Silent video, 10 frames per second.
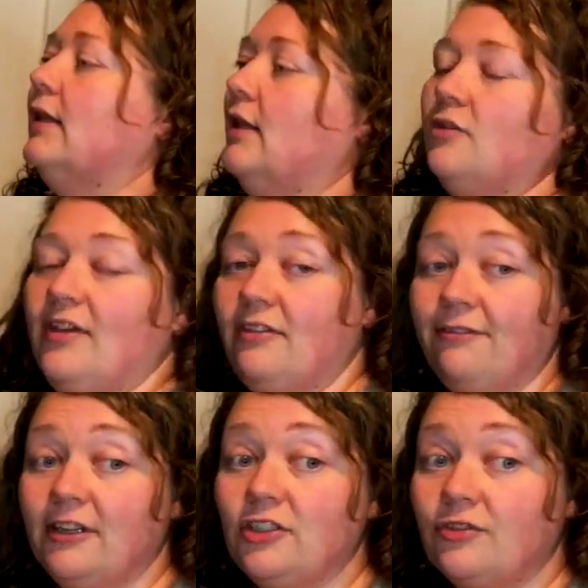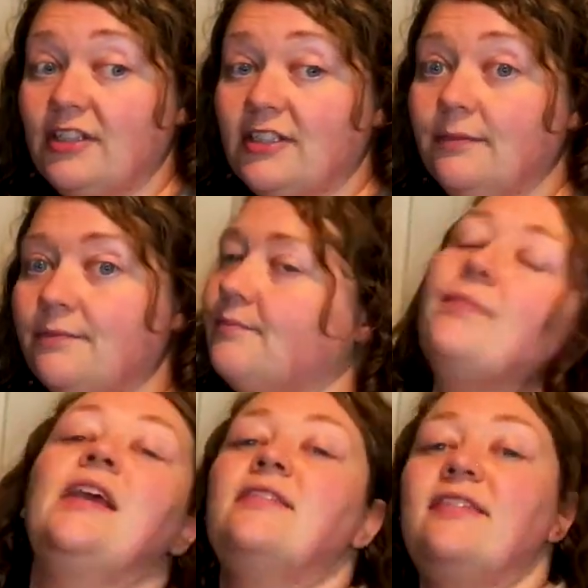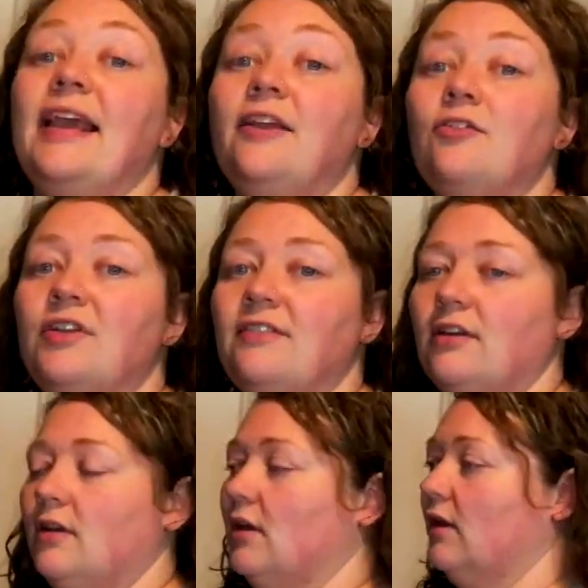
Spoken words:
So that's the first reason. Second reason,